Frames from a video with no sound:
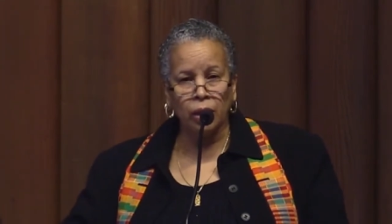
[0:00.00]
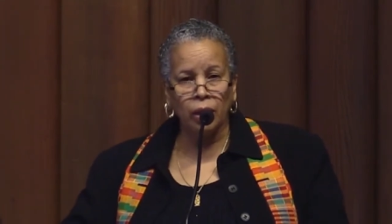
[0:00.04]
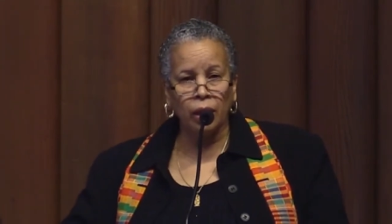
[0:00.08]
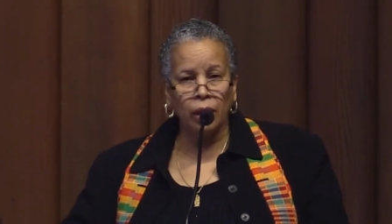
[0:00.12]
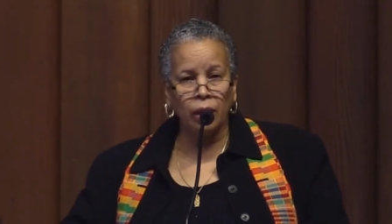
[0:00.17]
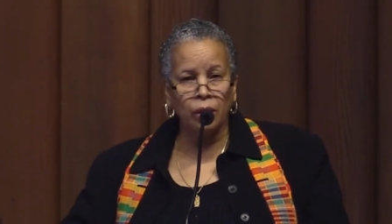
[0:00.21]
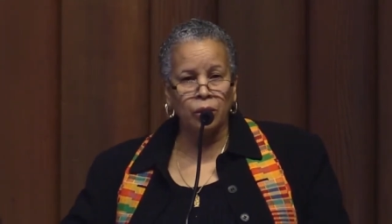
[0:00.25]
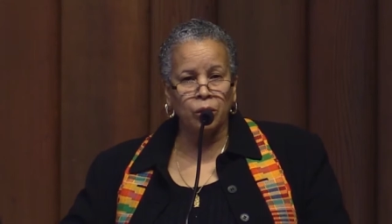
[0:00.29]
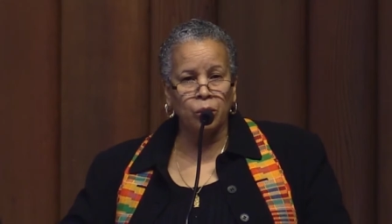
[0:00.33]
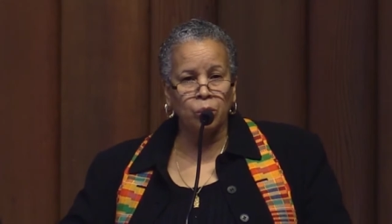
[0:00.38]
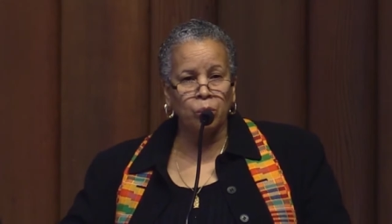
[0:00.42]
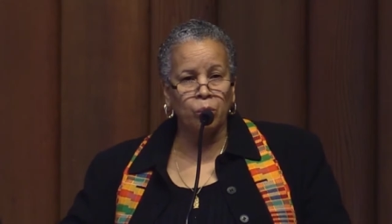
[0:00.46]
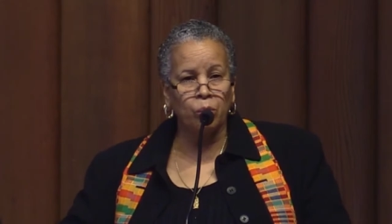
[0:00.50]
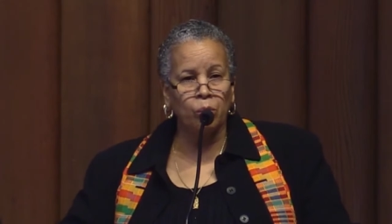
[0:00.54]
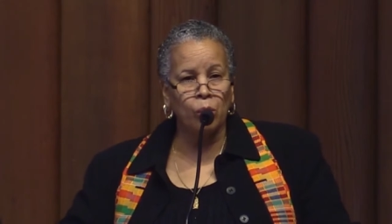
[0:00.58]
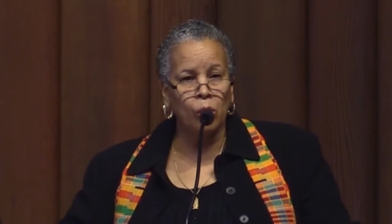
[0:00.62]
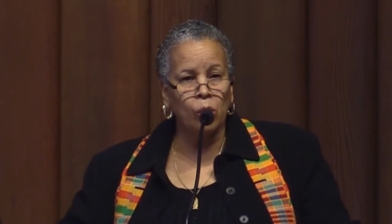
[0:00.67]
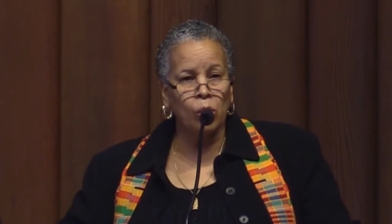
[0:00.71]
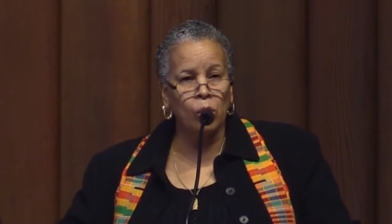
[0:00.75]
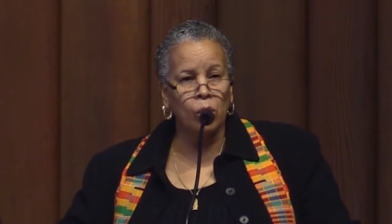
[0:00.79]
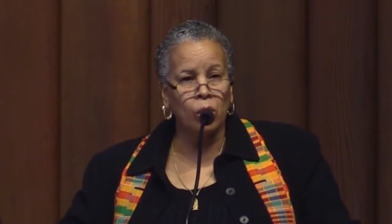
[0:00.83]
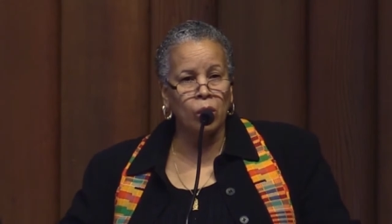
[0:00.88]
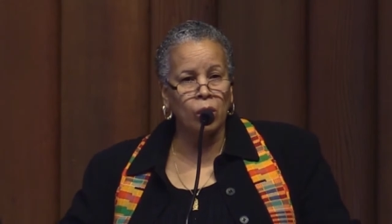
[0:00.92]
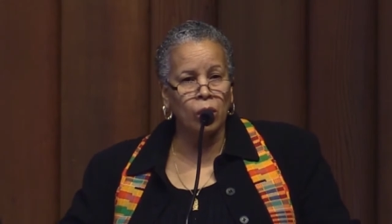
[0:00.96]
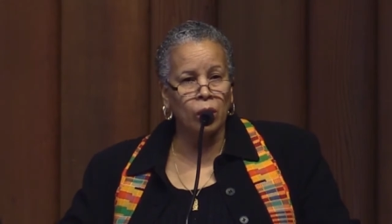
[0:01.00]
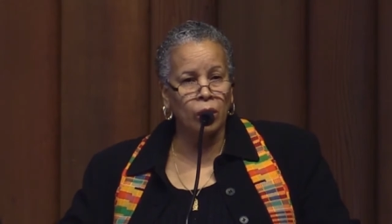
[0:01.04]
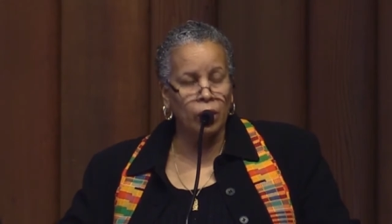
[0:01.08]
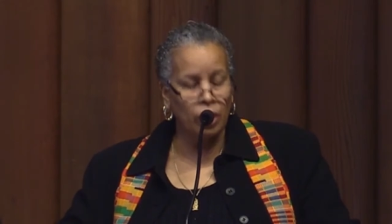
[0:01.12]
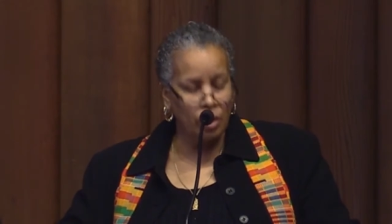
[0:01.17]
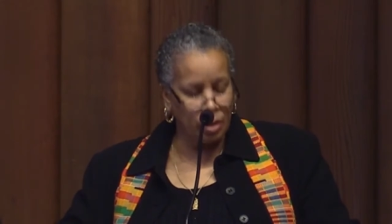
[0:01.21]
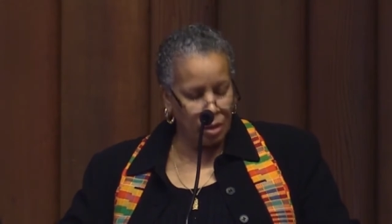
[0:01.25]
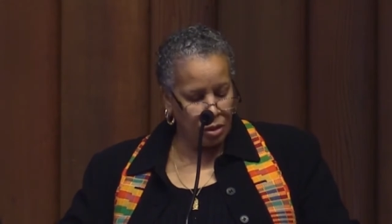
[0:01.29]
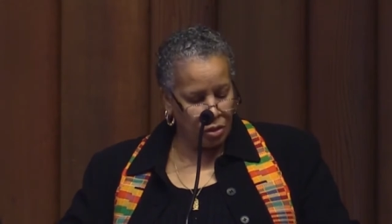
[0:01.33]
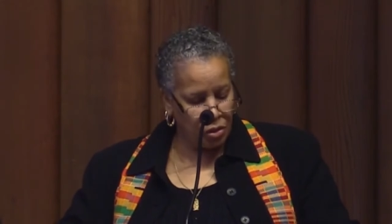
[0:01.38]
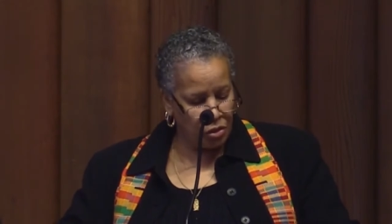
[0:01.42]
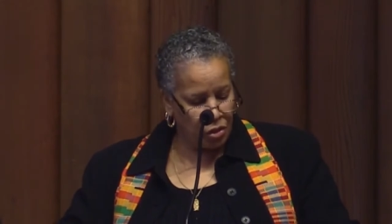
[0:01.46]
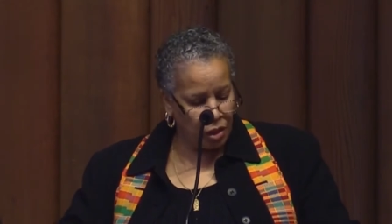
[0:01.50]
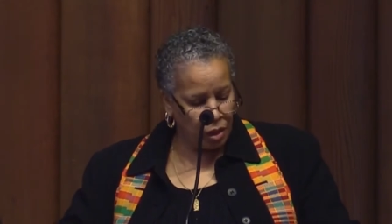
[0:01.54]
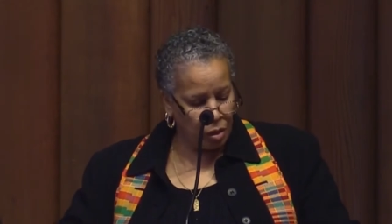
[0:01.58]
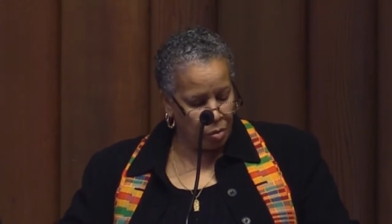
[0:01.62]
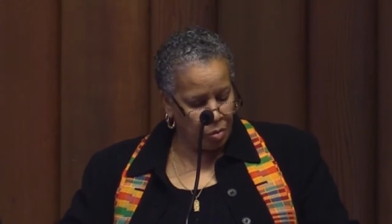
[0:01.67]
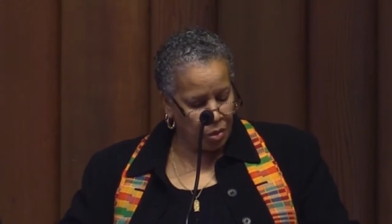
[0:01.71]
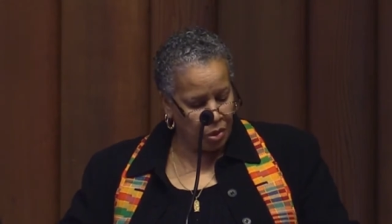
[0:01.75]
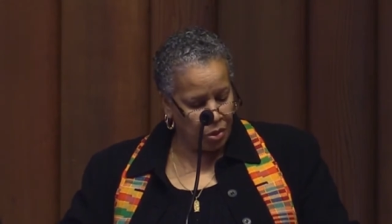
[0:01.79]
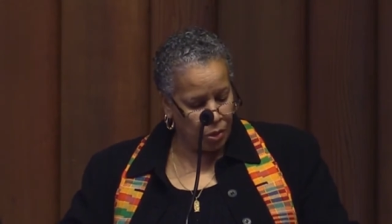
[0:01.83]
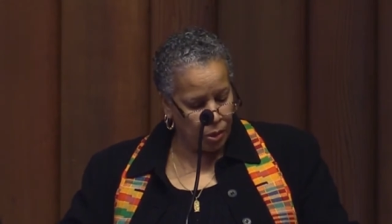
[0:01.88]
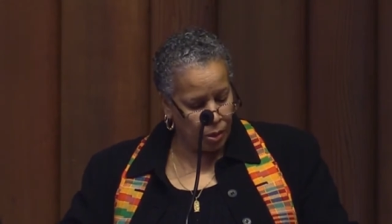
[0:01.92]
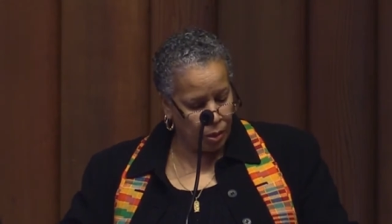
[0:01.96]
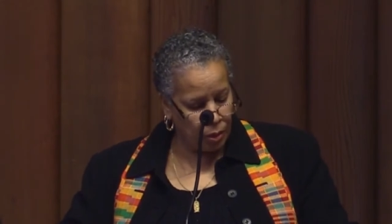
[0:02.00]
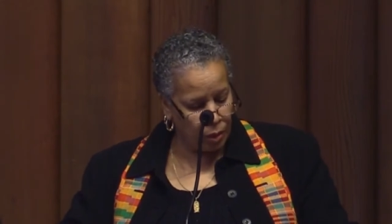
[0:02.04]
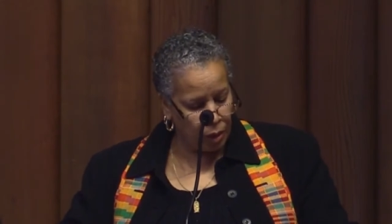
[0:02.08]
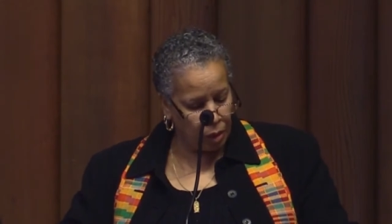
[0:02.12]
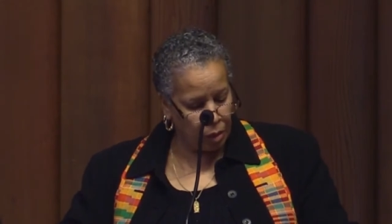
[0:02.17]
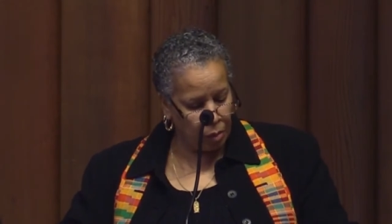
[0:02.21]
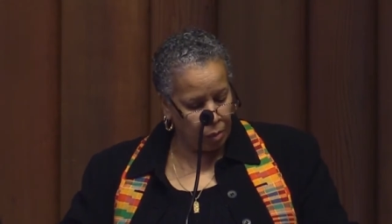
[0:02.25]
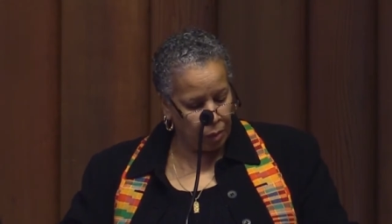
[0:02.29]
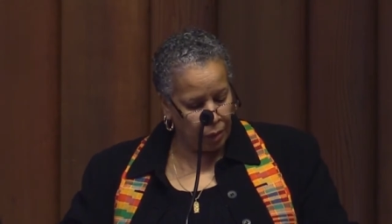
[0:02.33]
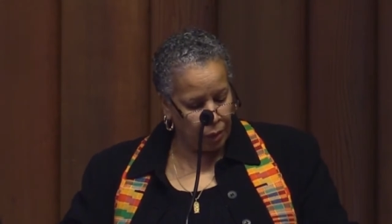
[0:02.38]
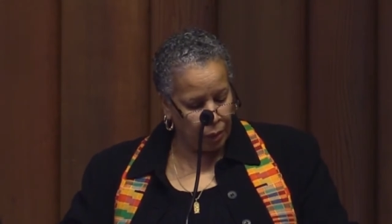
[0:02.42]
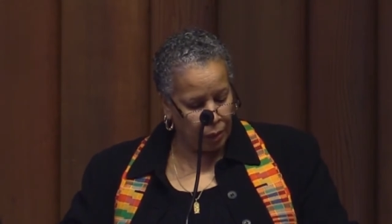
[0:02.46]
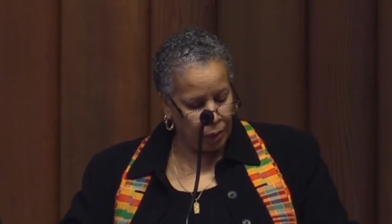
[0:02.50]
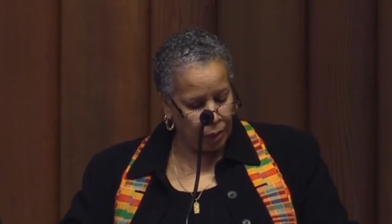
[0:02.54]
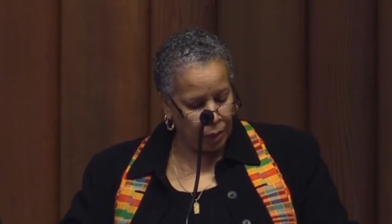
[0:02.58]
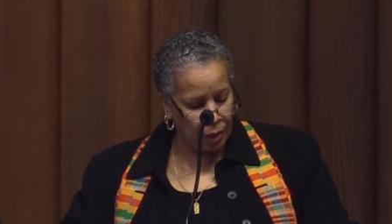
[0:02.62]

Get more deep sleep.